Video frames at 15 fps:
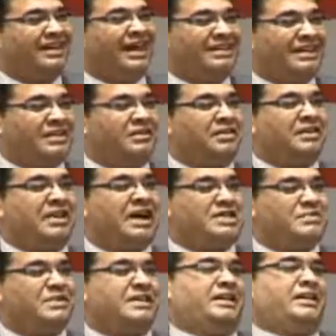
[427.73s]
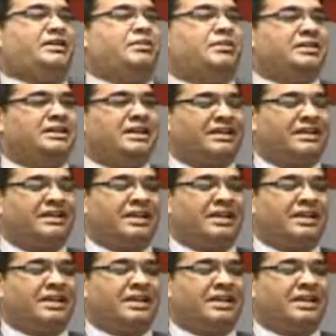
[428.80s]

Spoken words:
I think it has to be a technology that